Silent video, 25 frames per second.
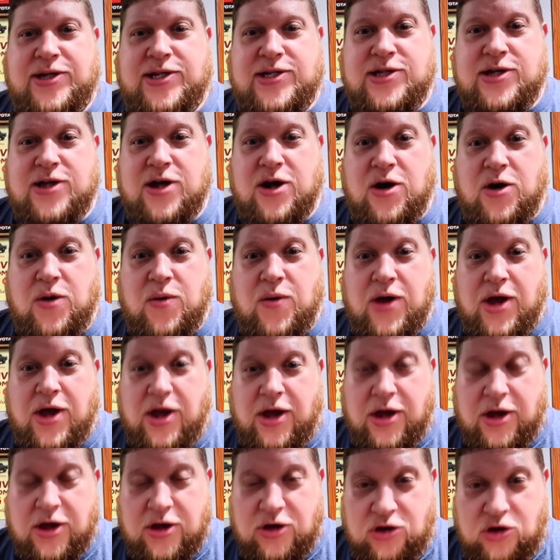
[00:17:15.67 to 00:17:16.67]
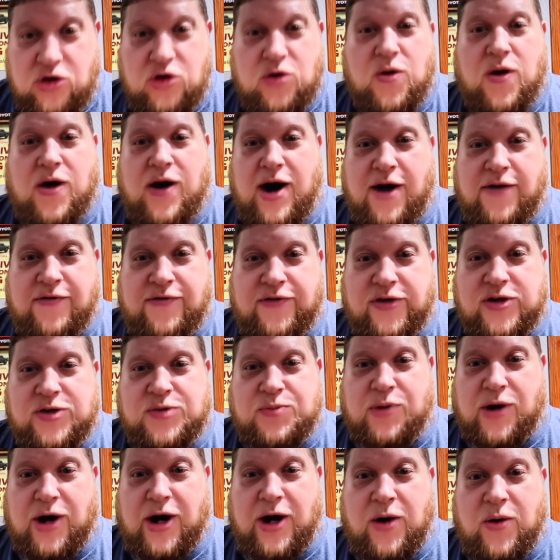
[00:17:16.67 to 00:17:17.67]
So you are our
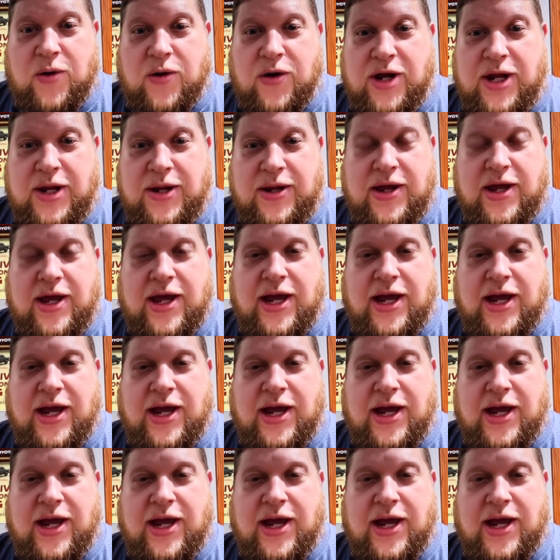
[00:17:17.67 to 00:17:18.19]
first priority.